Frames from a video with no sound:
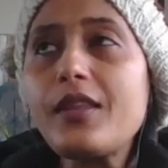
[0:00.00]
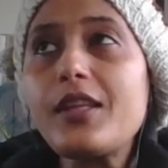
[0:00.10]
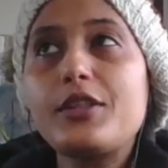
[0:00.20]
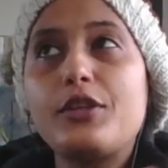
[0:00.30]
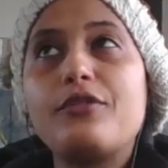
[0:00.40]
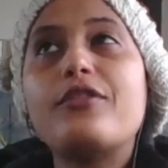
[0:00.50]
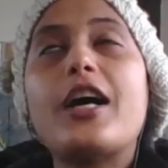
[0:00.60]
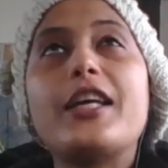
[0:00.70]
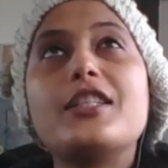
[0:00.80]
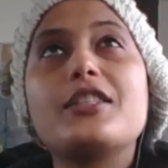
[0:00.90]
you
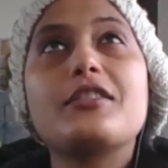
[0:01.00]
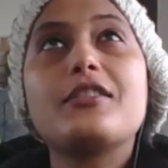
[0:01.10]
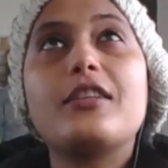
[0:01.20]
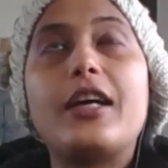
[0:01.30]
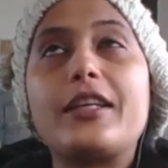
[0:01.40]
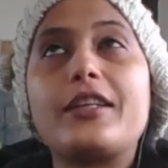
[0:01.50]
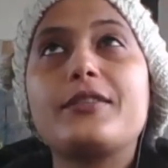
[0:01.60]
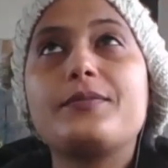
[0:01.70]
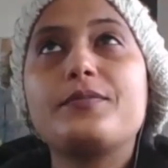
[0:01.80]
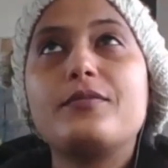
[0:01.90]
find like
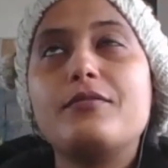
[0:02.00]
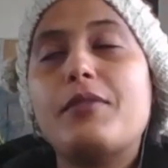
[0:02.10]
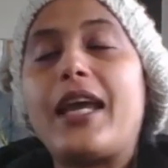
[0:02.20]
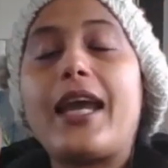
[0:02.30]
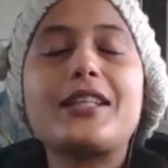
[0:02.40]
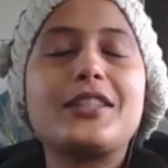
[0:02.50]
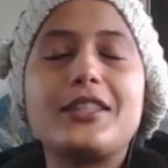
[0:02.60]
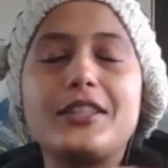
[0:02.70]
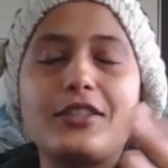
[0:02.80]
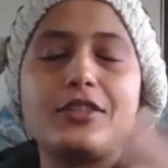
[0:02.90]
my accent
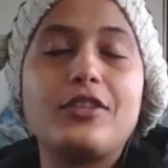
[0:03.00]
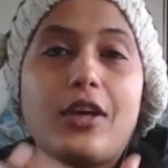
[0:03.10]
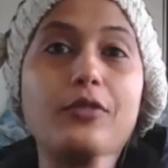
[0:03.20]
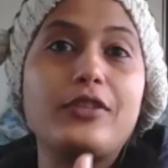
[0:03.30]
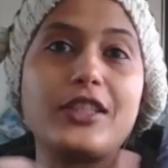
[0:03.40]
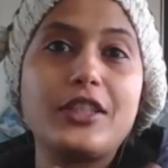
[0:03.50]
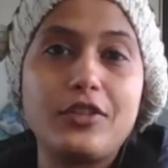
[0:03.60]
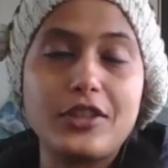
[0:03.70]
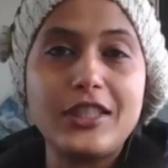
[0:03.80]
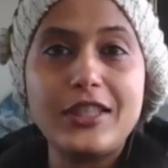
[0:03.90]
is obviously
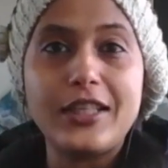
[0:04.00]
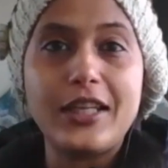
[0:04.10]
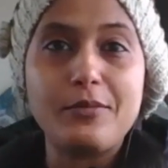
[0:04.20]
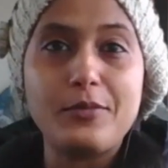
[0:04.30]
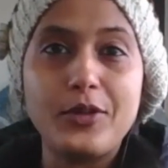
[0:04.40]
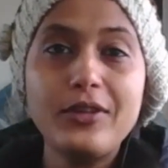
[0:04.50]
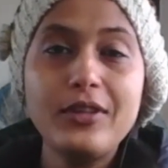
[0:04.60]
not Indian anymore.